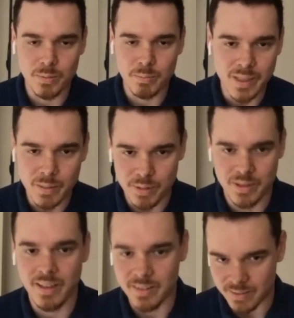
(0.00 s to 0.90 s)
being
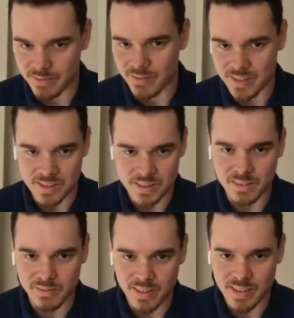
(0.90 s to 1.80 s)
productive and
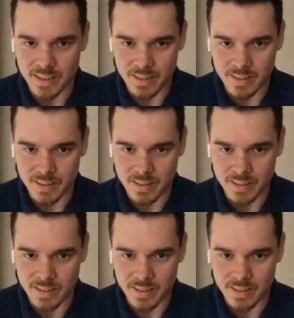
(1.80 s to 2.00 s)
stuff like that.